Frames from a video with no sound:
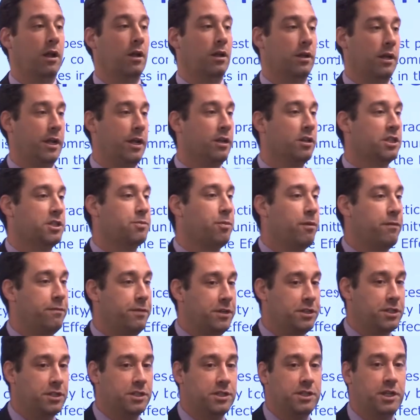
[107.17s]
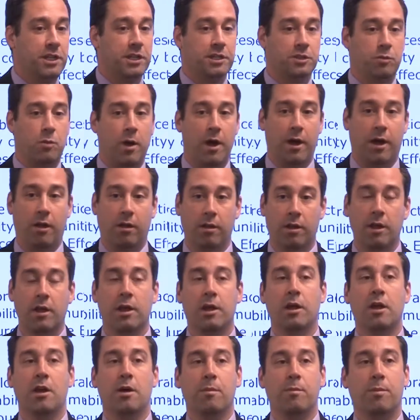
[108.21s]
English proficiency as well.
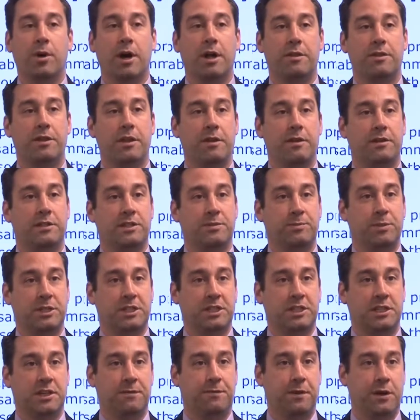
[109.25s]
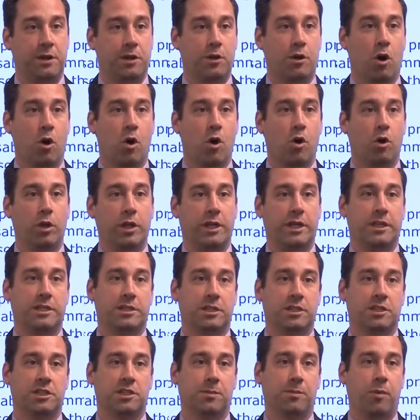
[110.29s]
But the specific goal is
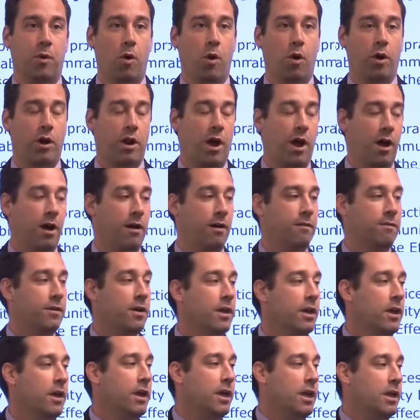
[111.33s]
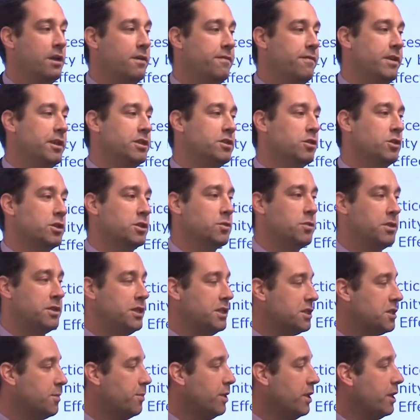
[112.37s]
in support of individuals with
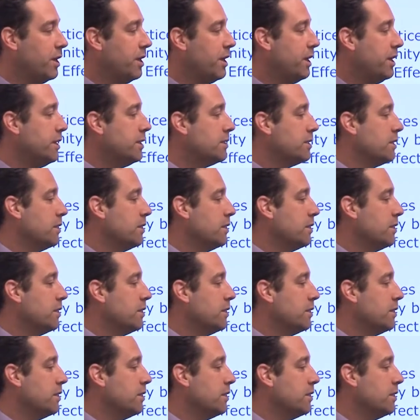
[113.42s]
disabilities.